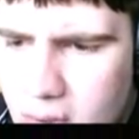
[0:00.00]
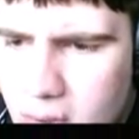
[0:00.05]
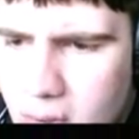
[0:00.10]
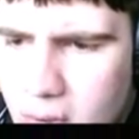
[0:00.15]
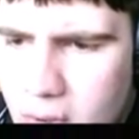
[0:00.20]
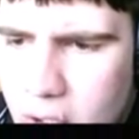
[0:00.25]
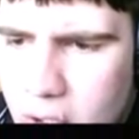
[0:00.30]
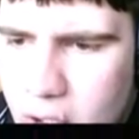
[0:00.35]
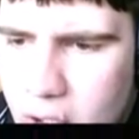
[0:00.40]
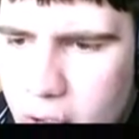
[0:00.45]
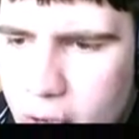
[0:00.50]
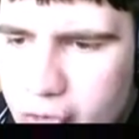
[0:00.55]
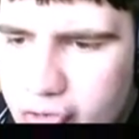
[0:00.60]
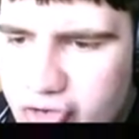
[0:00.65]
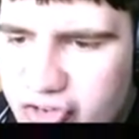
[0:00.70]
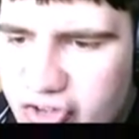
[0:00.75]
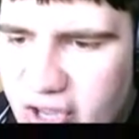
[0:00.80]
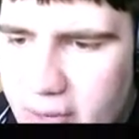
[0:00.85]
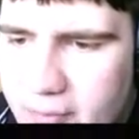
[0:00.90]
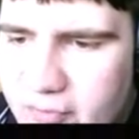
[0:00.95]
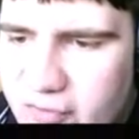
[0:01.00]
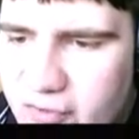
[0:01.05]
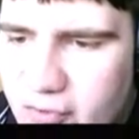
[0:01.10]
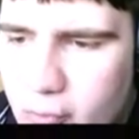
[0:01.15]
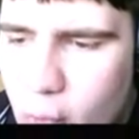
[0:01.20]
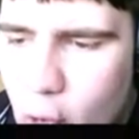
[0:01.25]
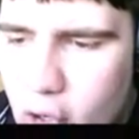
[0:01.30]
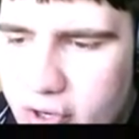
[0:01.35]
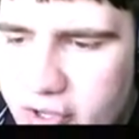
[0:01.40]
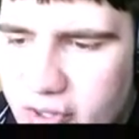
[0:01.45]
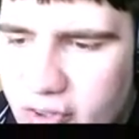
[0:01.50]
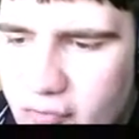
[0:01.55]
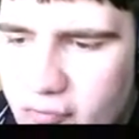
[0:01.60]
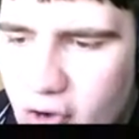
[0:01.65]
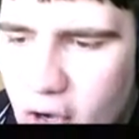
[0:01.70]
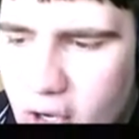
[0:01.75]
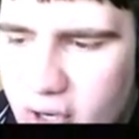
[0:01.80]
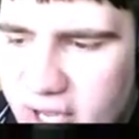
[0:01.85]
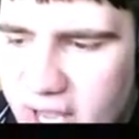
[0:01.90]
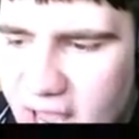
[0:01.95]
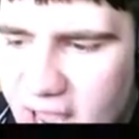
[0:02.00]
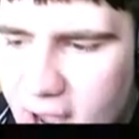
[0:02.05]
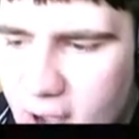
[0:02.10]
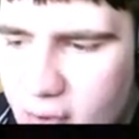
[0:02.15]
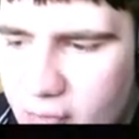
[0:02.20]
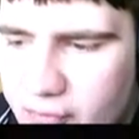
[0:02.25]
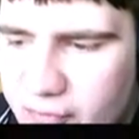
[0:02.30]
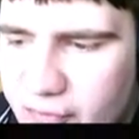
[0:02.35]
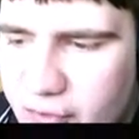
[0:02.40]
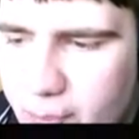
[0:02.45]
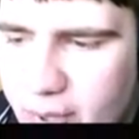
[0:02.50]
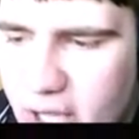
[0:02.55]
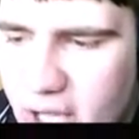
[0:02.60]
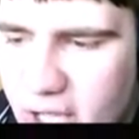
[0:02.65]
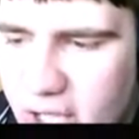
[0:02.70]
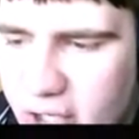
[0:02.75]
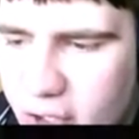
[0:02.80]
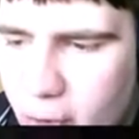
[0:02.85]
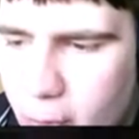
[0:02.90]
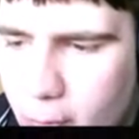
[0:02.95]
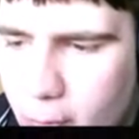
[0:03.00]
who just happened to walk in the wrong house to burgle.